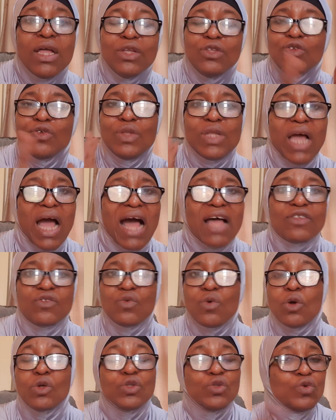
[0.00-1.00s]
to the
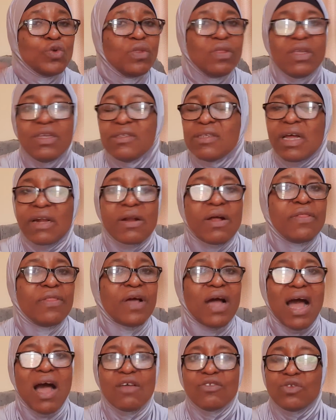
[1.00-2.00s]
housework, do things around the
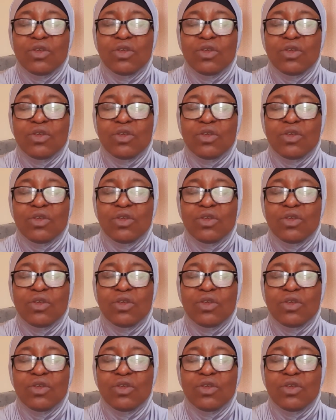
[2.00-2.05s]
house.